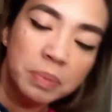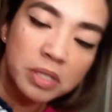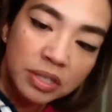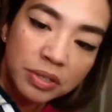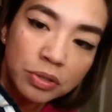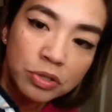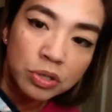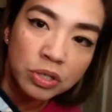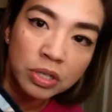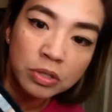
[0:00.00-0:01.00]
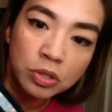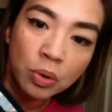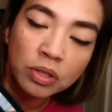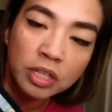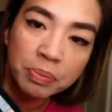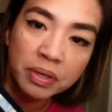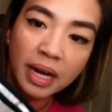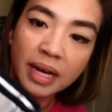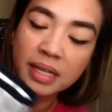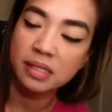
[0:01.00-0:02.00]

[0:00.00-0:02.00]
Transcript: material. So you can totally put ice